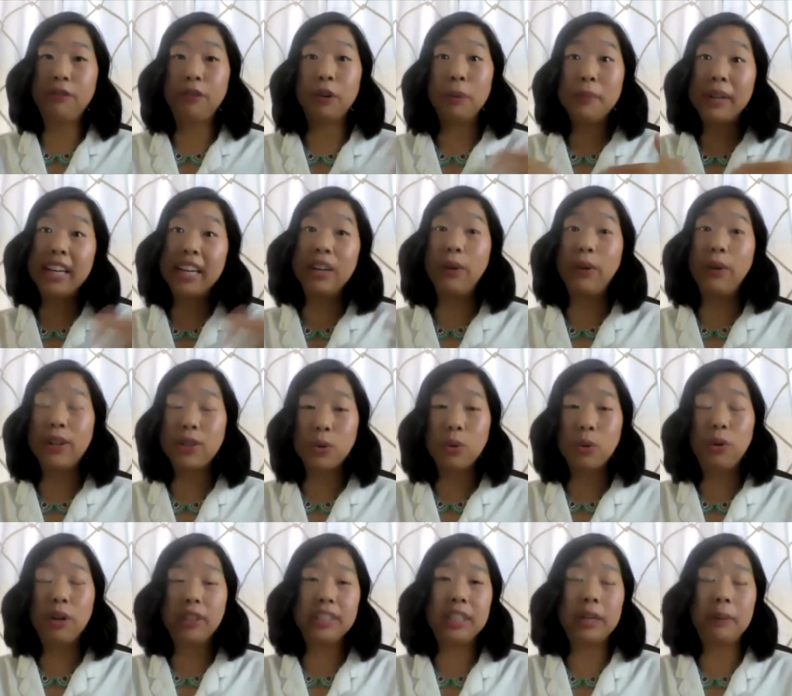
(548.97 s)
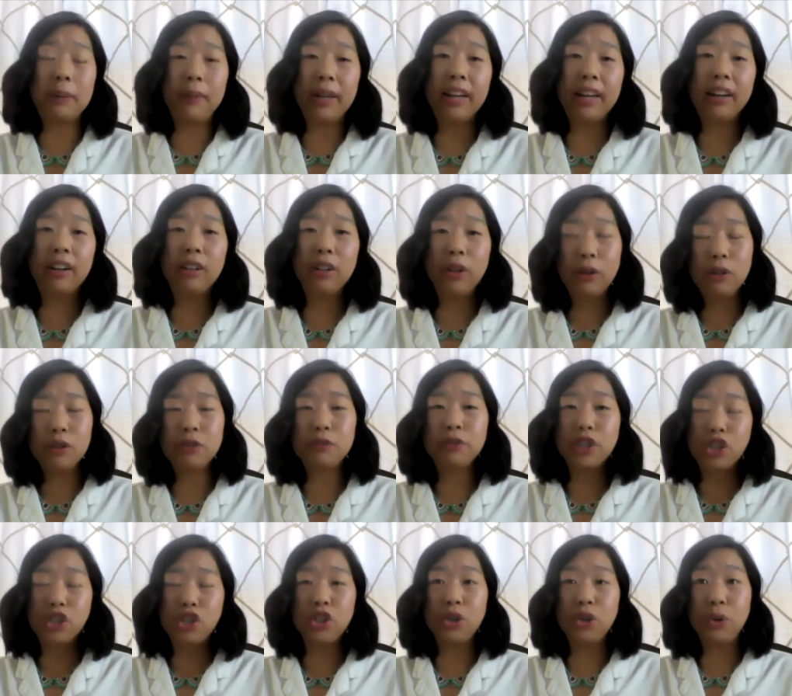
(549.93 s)
for me anyway school ended up being closed
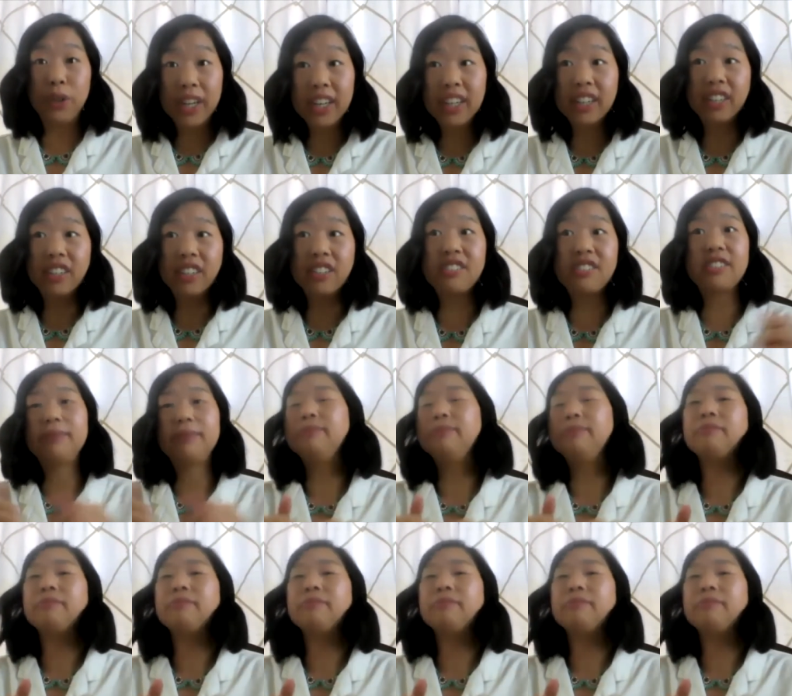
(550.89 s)
for two years